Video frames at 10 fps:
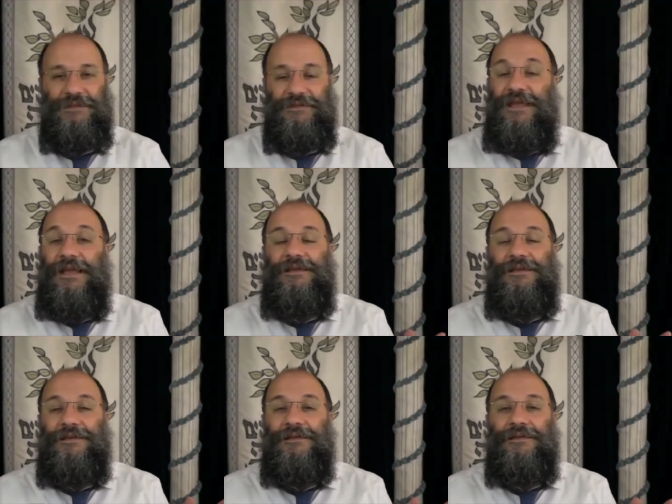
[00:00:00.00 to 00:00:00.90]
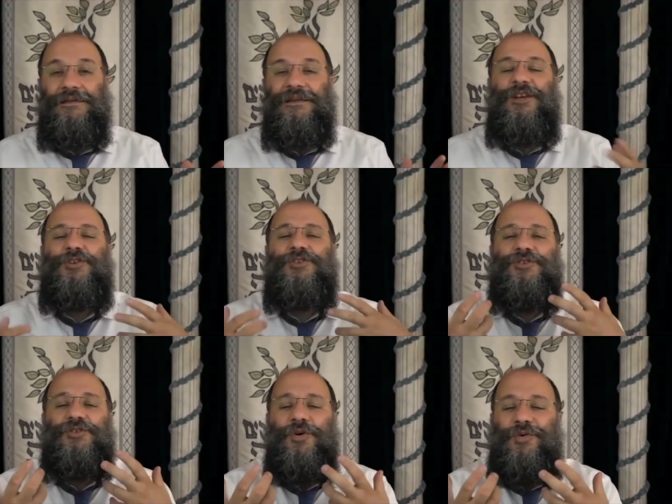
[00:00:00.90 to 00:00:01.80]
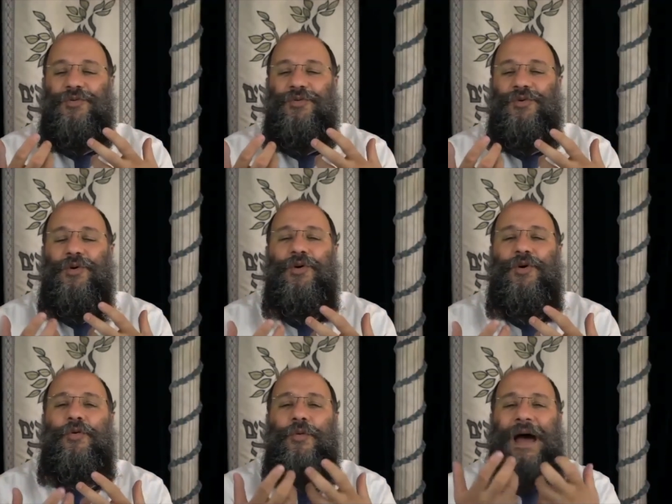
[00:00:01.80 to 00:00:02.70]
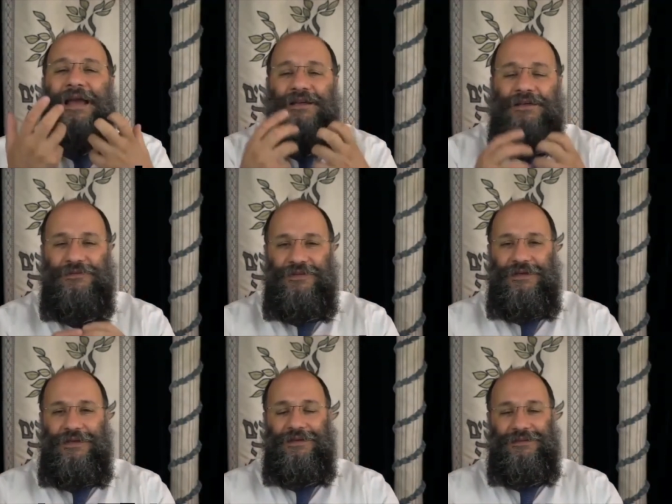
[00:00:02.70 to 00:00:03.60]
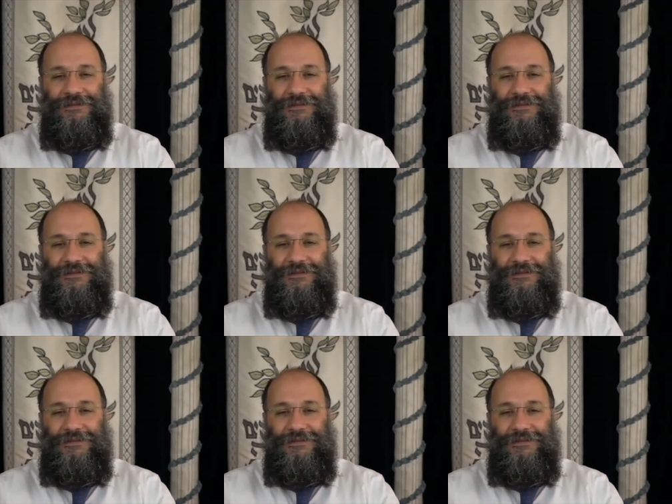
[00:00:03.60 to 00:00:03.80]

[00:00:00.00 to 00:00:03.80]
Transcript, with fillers: and there's no cry of the heart.